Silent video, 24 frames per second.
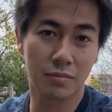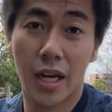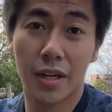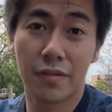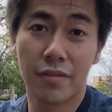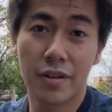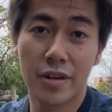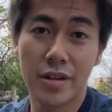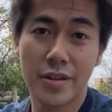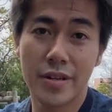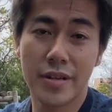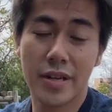I've
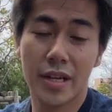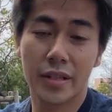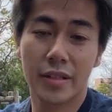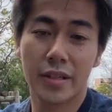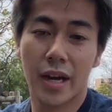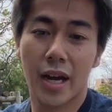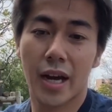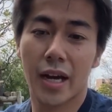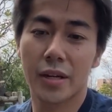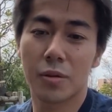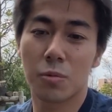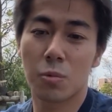learned that the
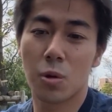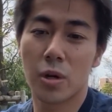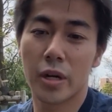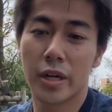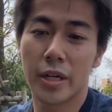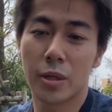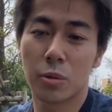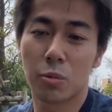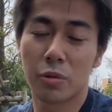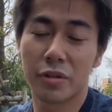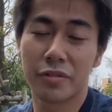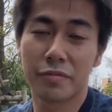hard
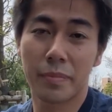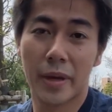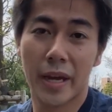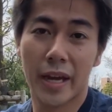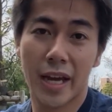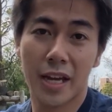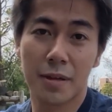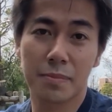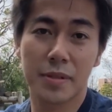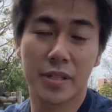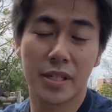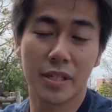way with my
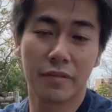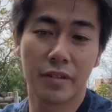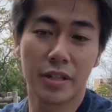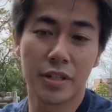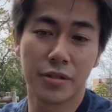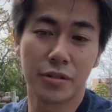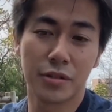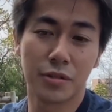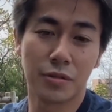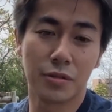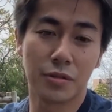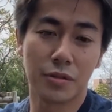app
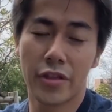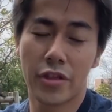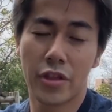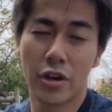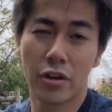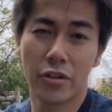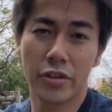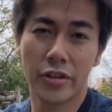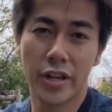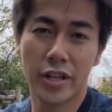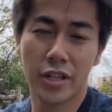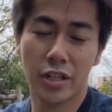SewaYou. A
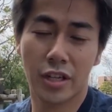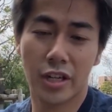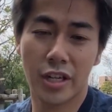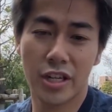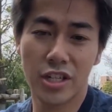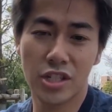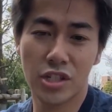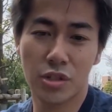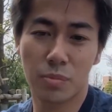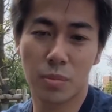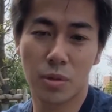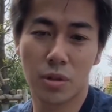
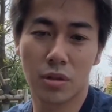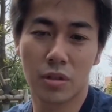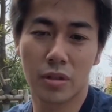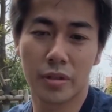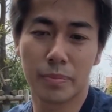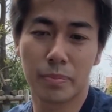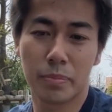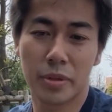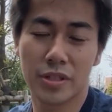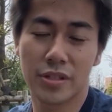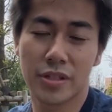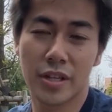non-negligible
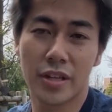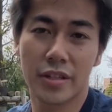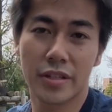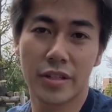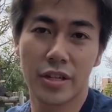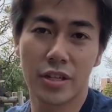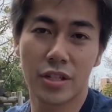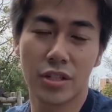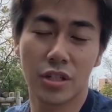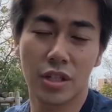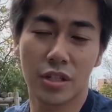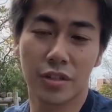
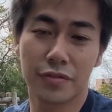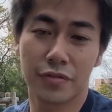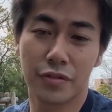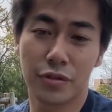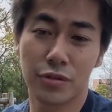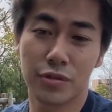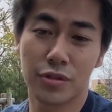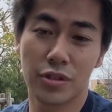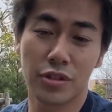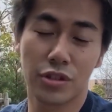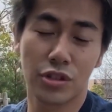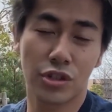percentage of
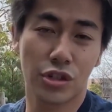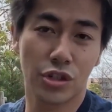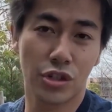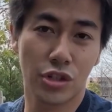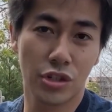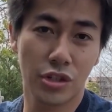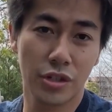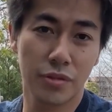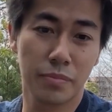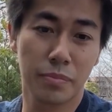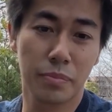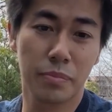user
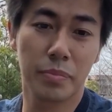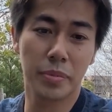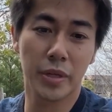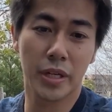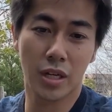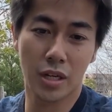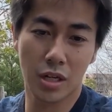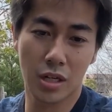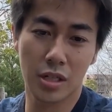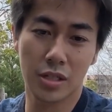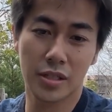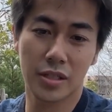churn
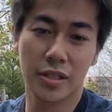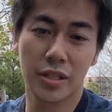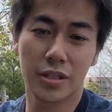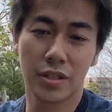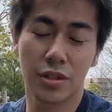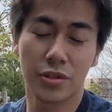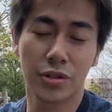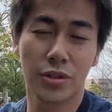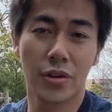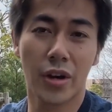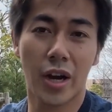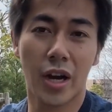because they
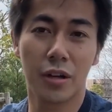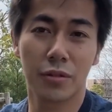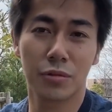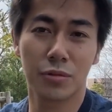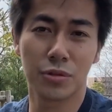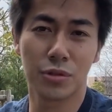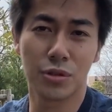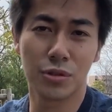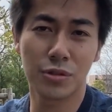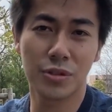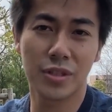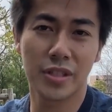don't know how to
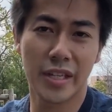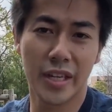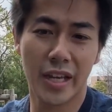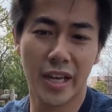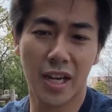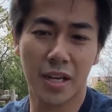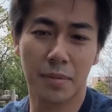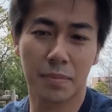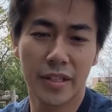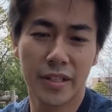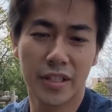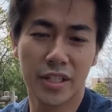use the
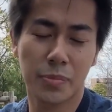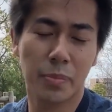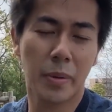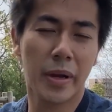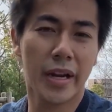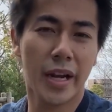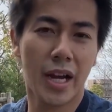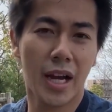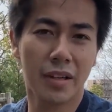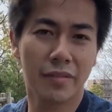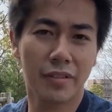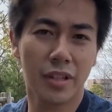app, despite
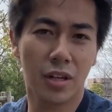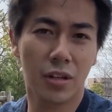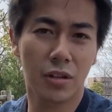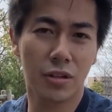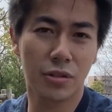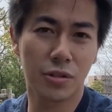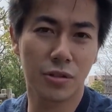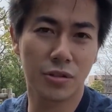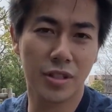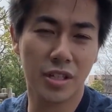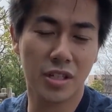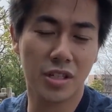having all
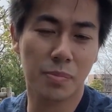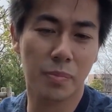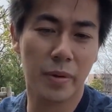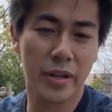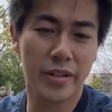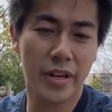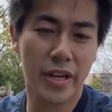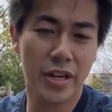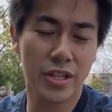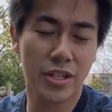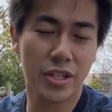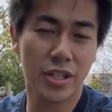those
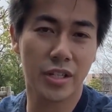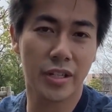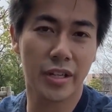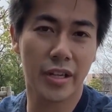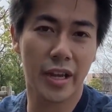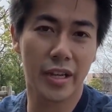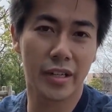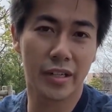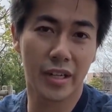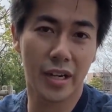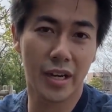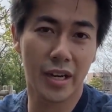explanations
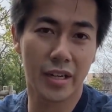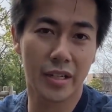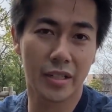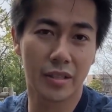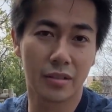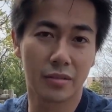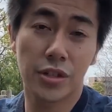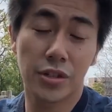and guides.